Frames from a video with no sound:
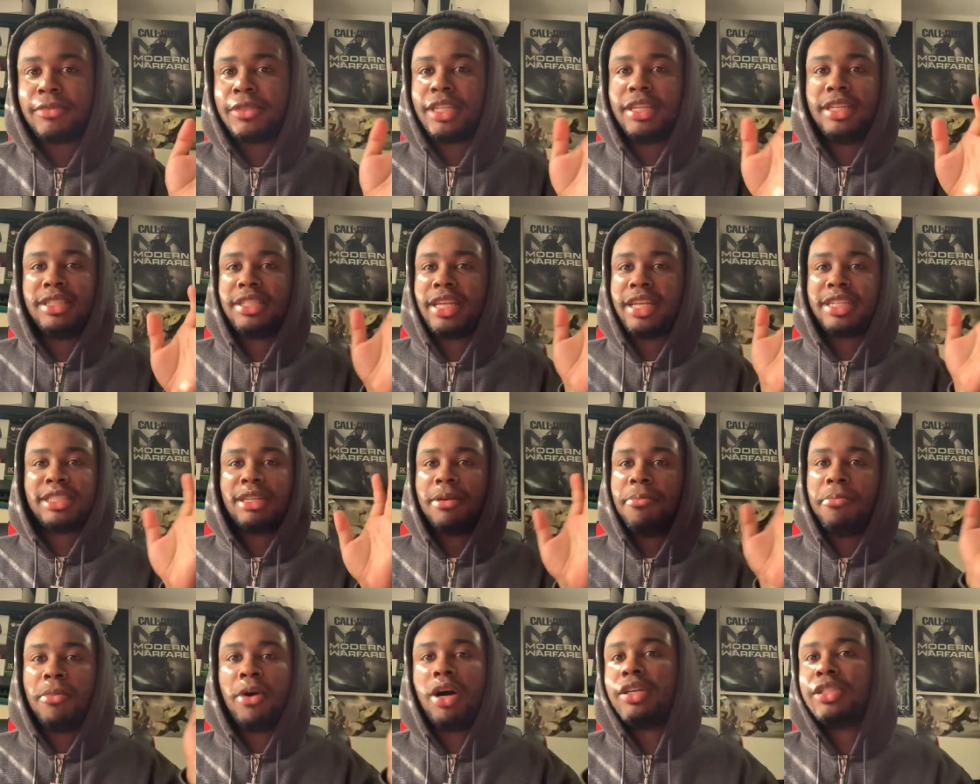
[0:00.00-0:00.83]
It's like
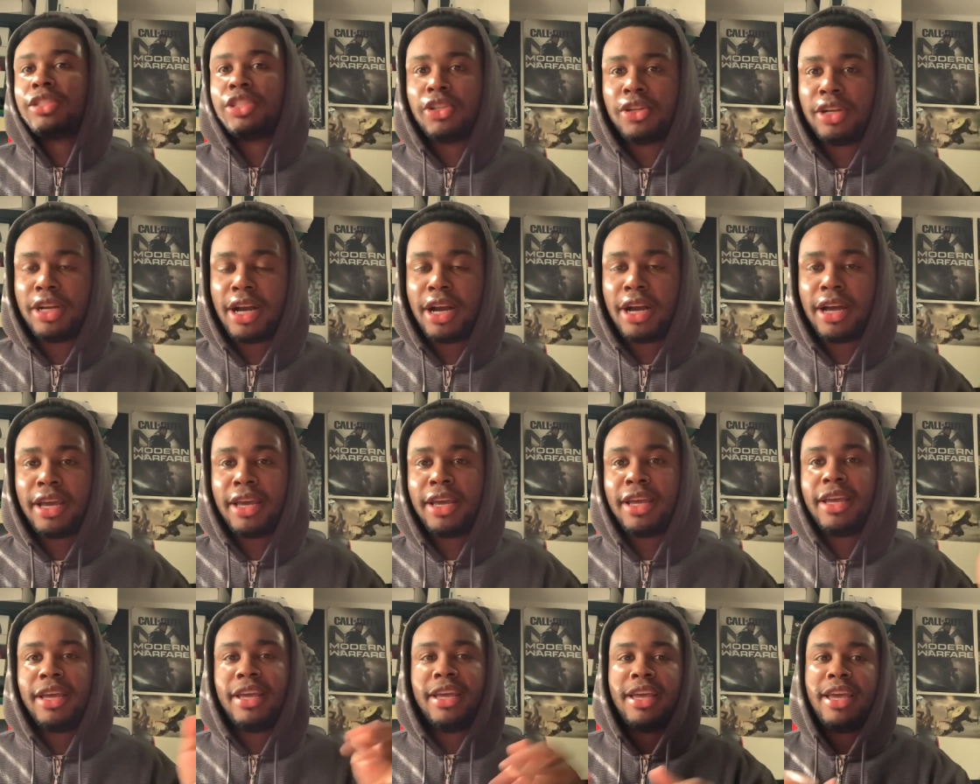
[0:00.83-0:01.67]
some monster
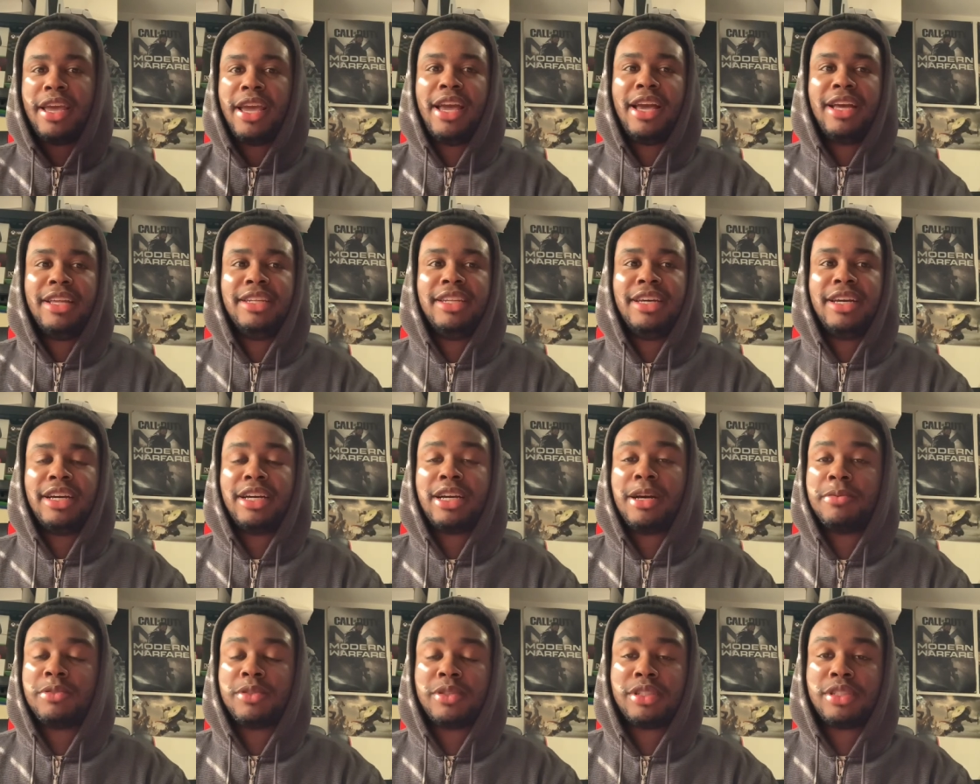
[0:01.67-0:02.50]
guy and uh,
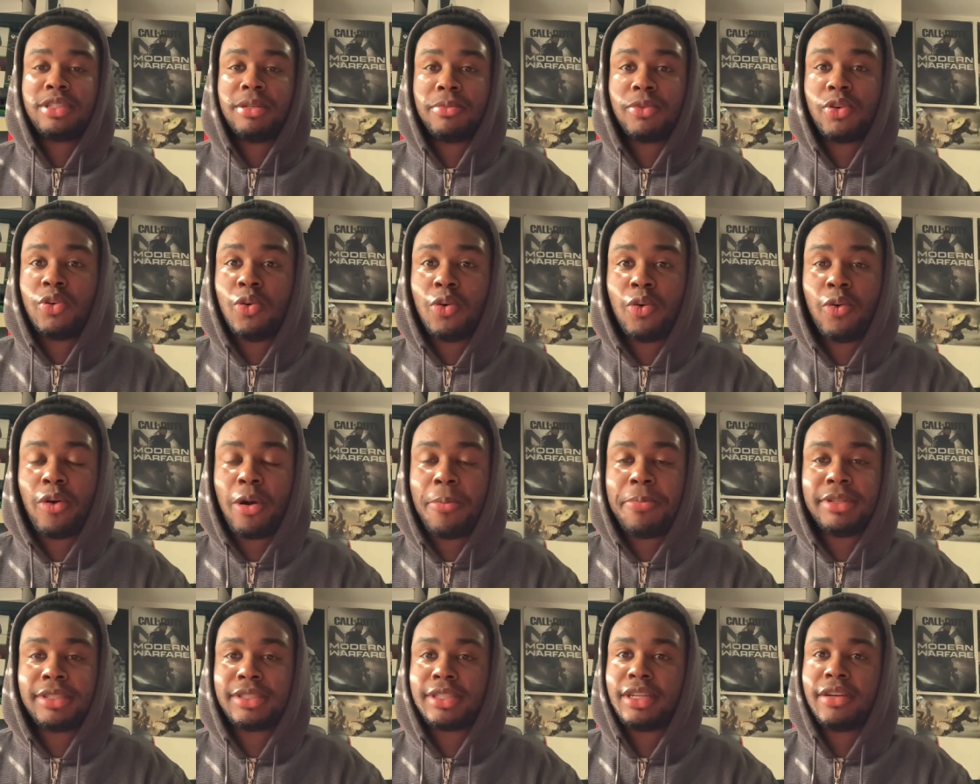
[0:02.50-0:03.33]
comes with some cool
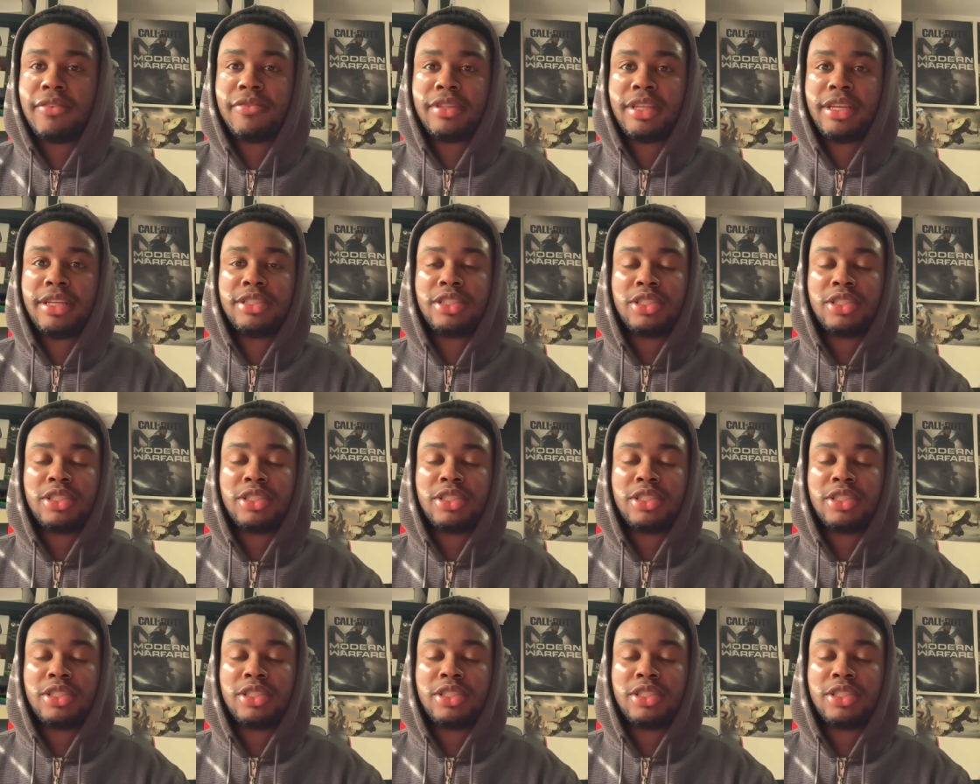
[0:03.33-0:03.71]
weapons and everything.